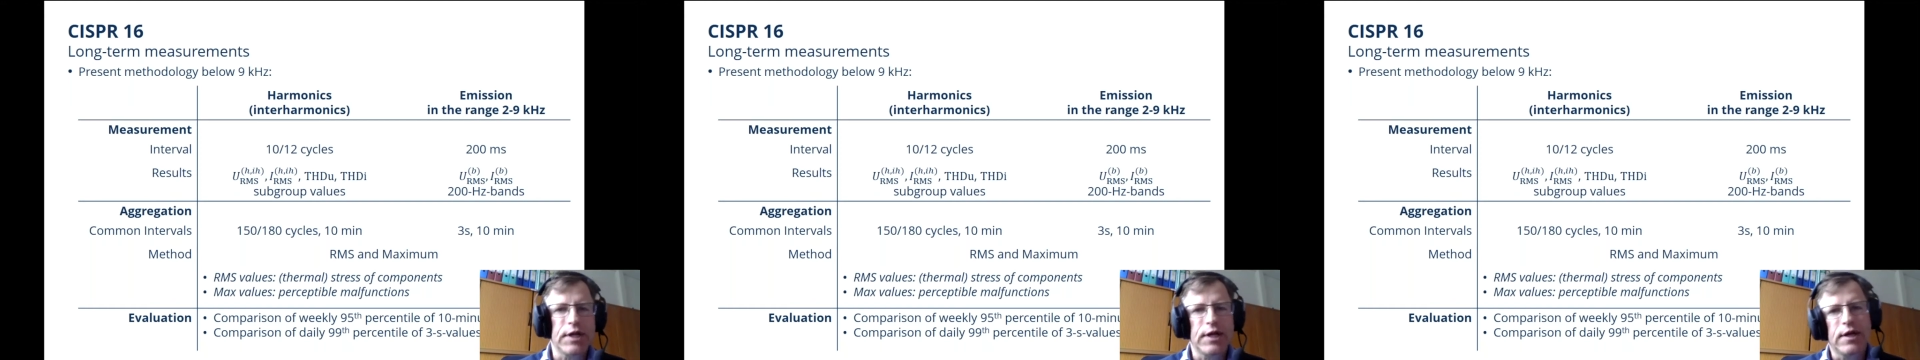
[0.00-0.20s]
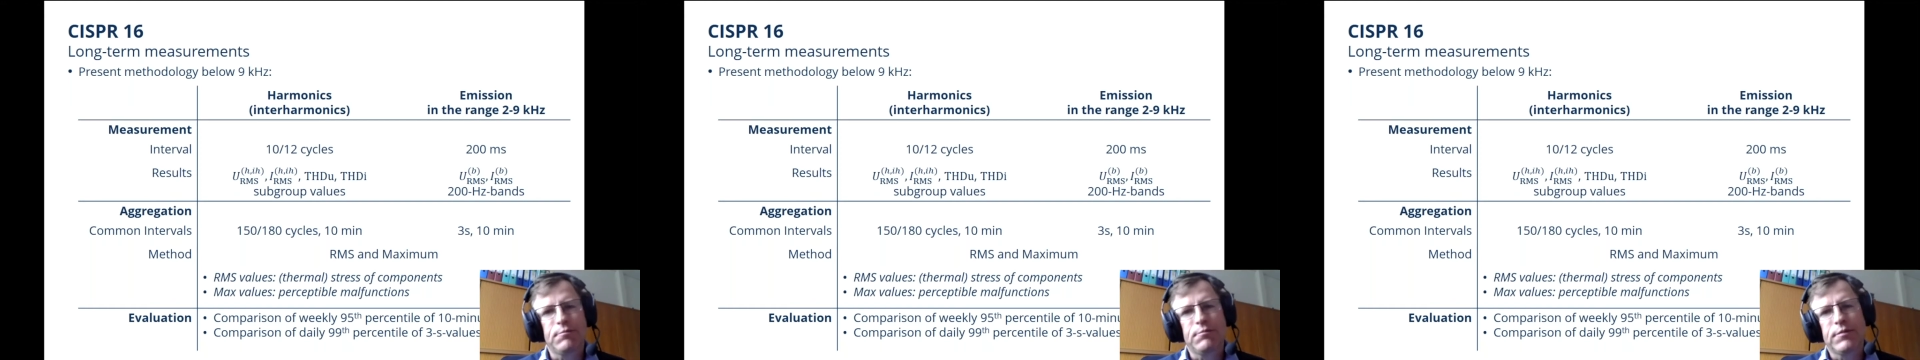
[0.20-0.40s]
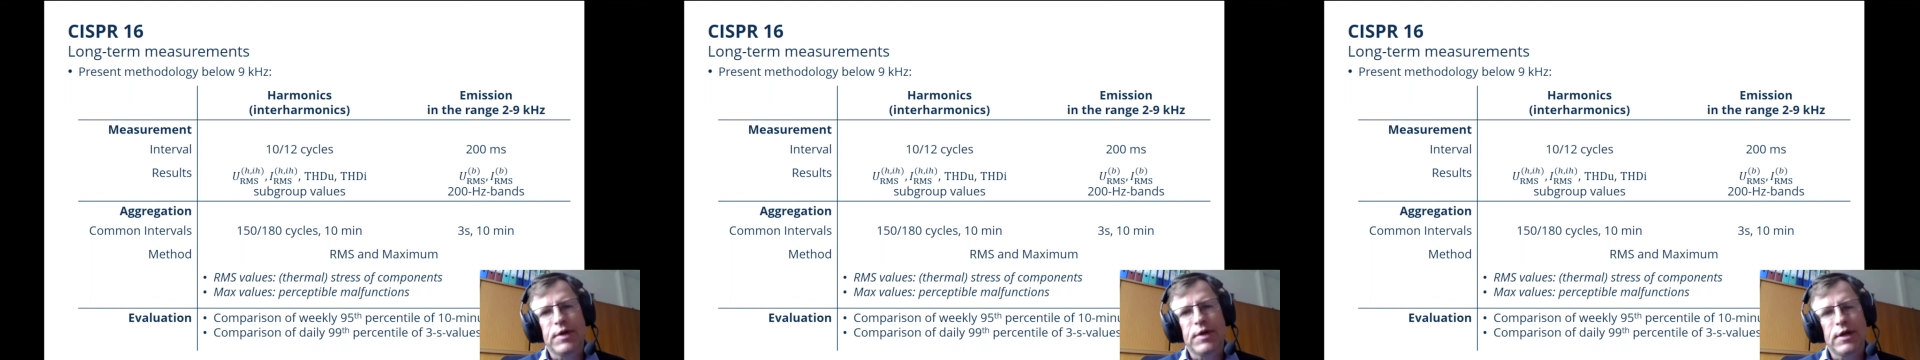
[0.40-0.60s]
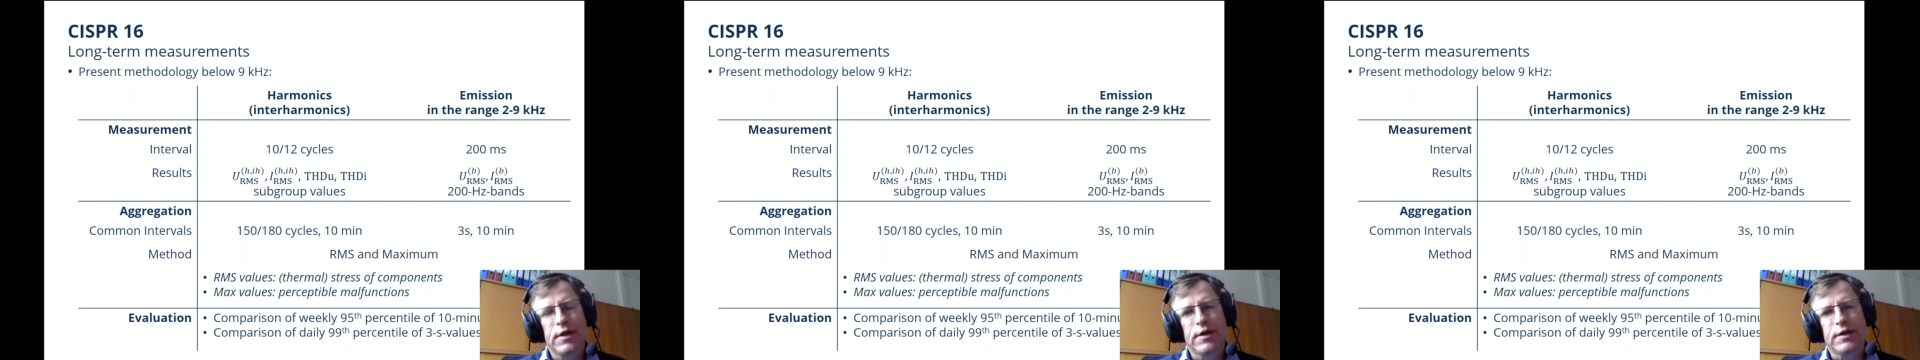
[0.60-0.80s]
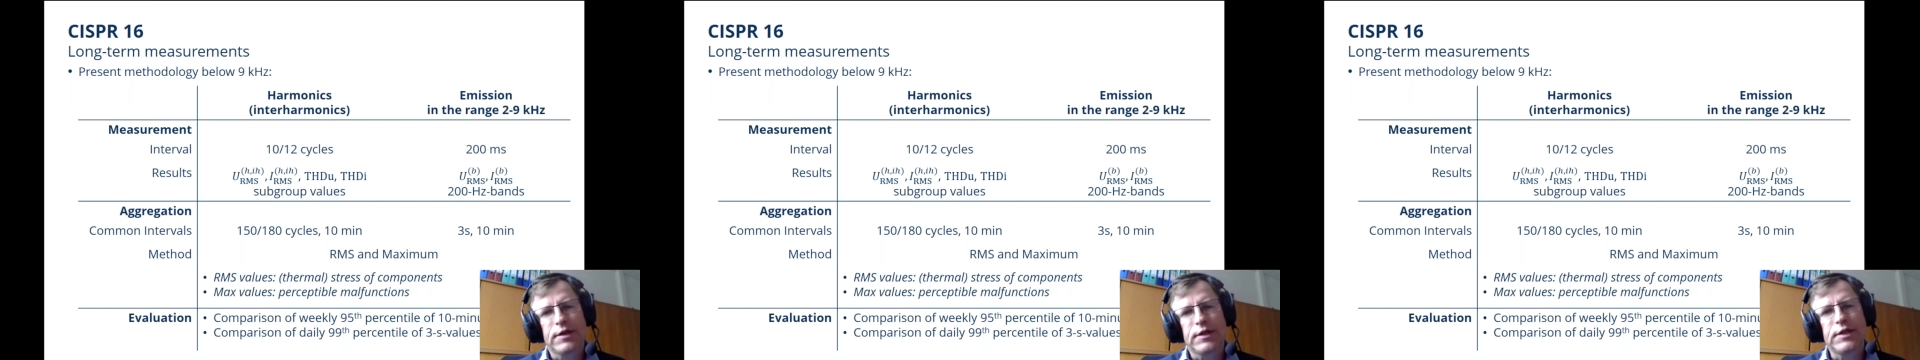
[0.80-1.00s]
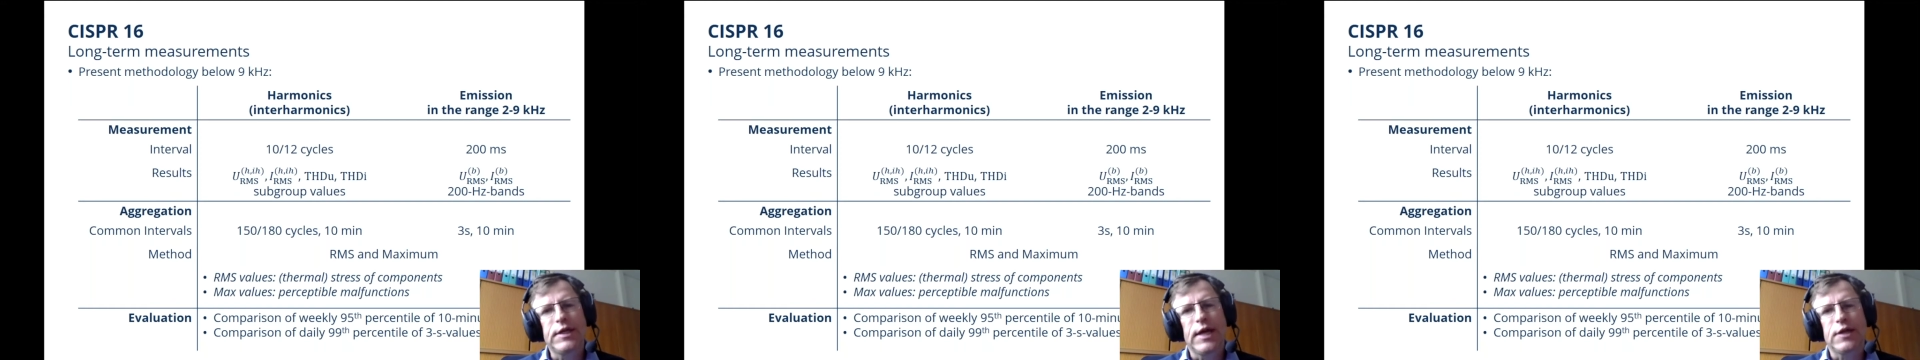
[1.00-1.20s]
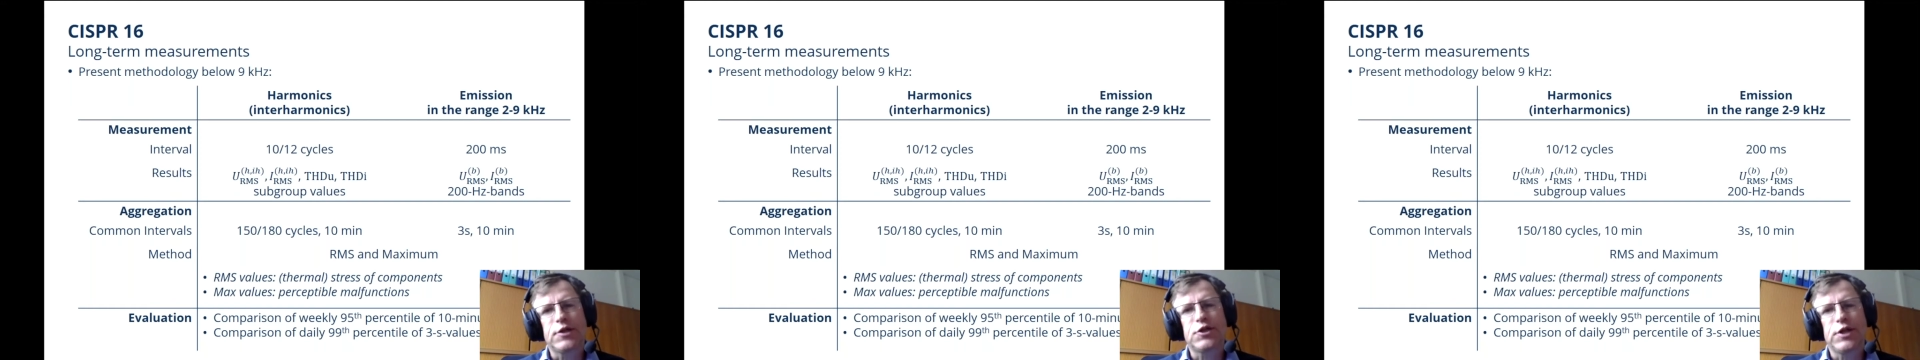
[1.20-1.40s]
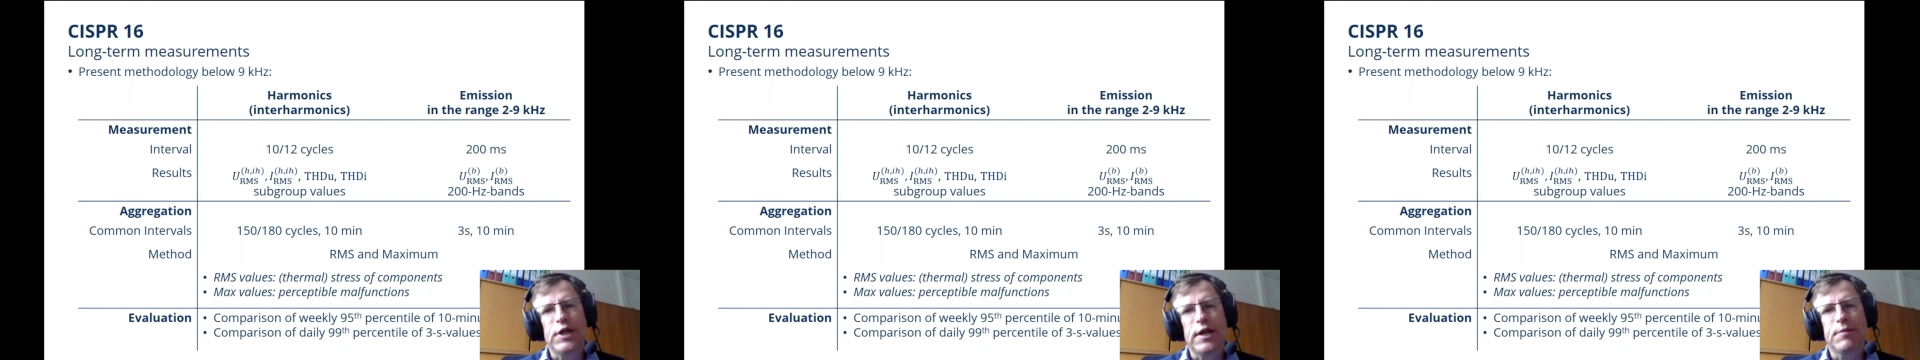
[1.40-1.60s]
the
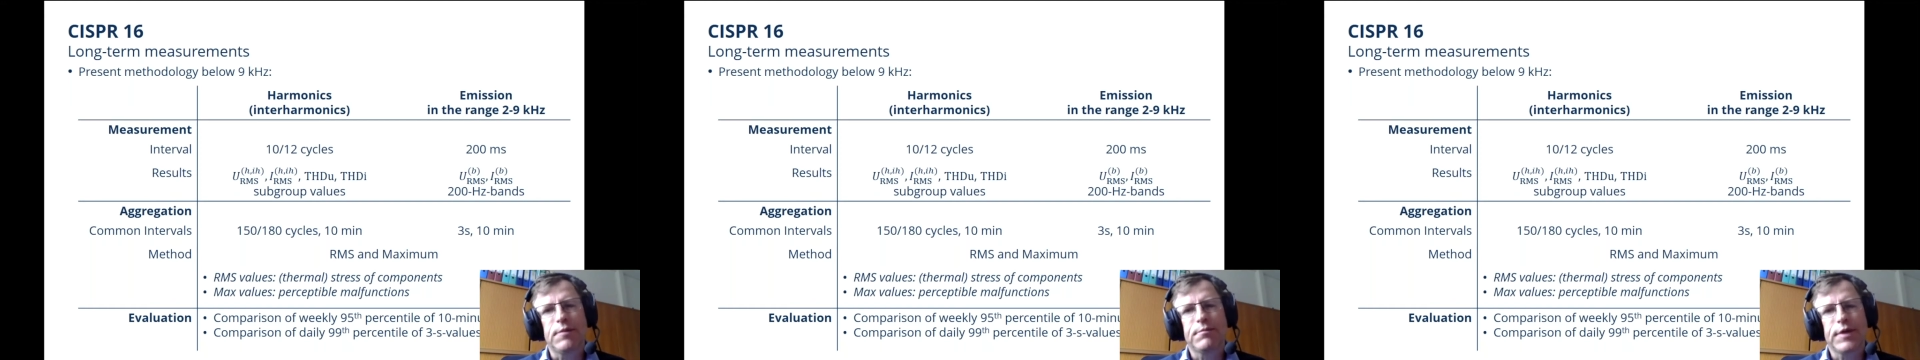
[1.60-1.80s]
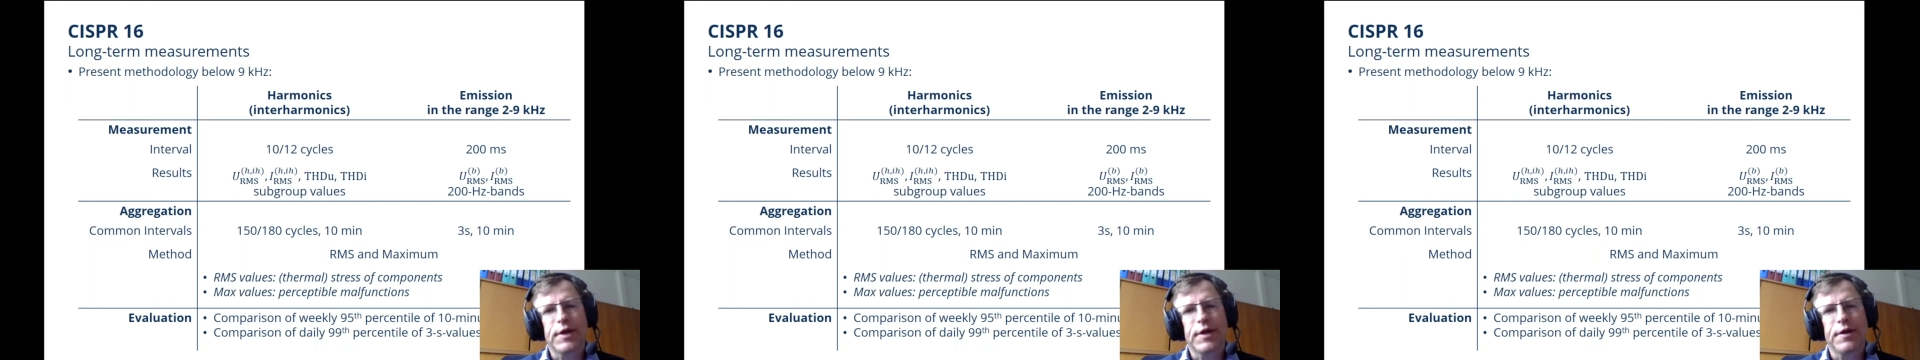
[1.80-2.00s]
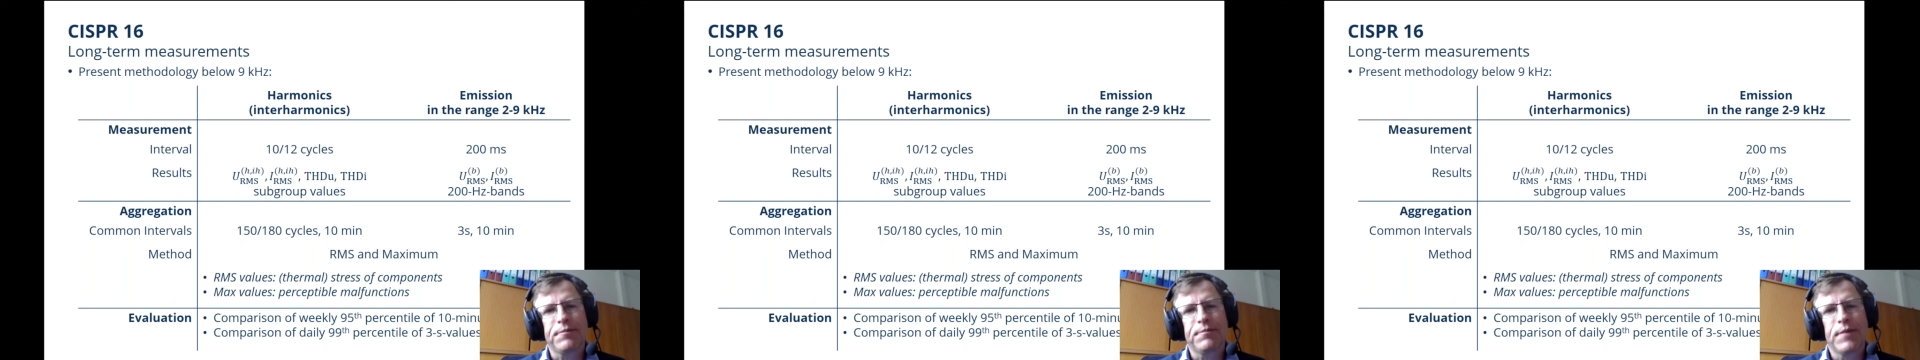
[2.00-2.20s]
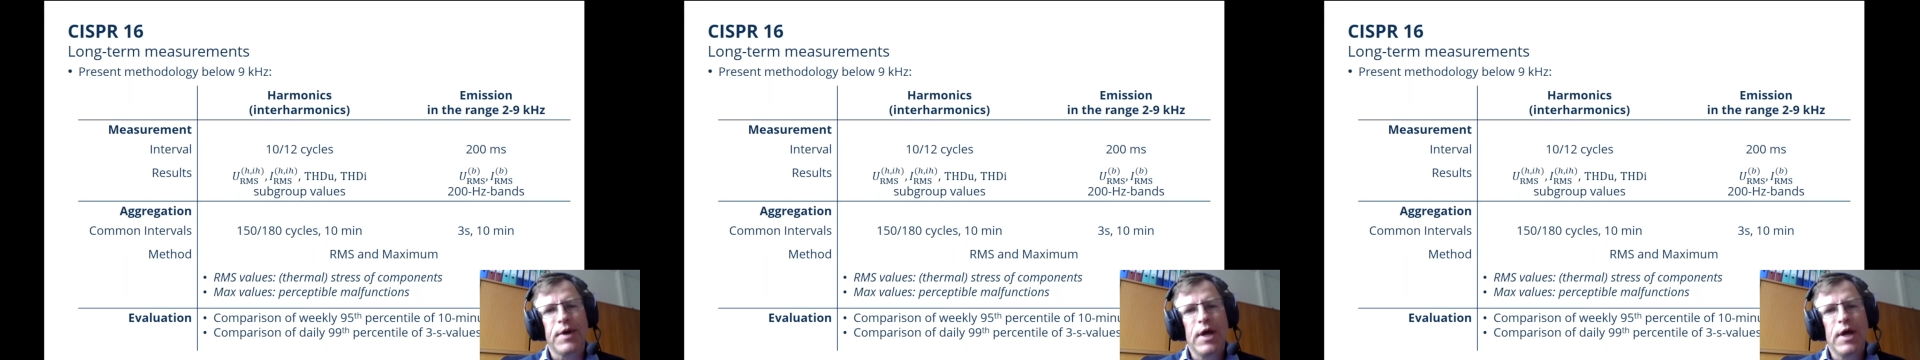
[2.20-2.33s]
Ph.D. Yeah?